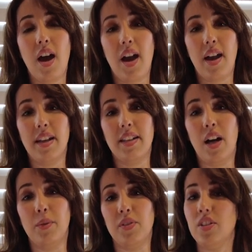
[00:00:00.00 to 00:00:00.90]
and
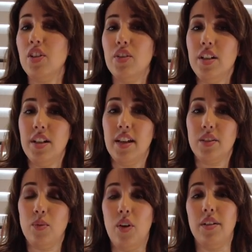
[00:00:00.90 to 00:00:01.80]
I will see you in the
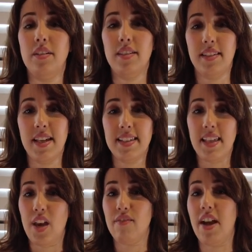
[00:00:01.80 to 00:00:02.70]
next one. Stay
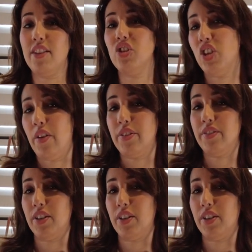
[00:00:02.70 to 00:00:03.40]
safe and share if you